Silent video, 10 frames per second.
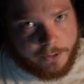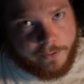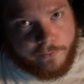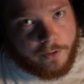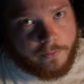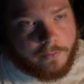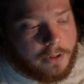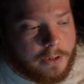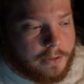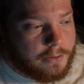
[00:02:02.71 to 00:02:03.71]
different
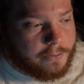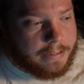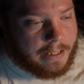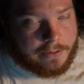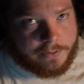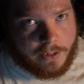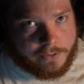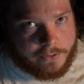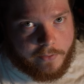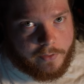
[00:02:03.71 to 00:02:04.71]
data
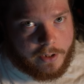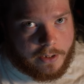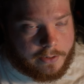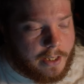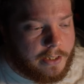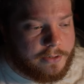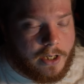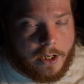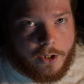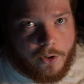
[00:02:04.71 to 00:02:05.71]
sets and everything like that, it's
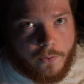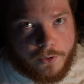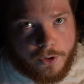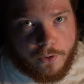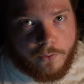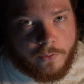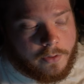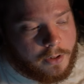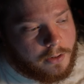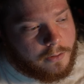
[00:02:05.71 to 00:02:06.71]
not going to know what to do.
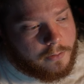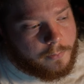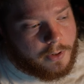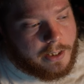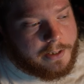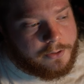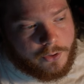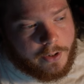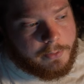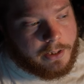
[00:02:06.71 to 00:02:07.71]
But a nice
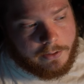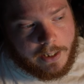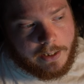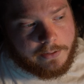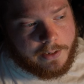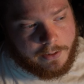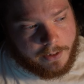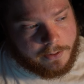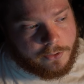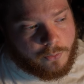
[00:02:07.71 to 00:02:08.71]
streamlined data set
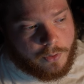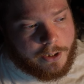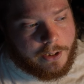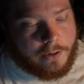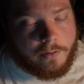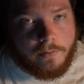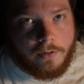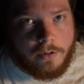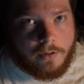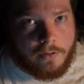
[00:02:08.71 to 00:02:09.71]
like this one here,
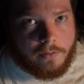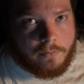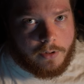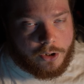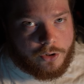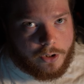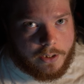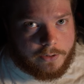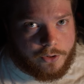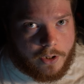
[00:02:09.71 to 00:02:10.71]
it should
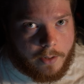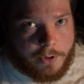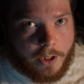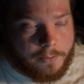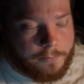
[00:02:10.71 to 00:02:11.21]
get the job done.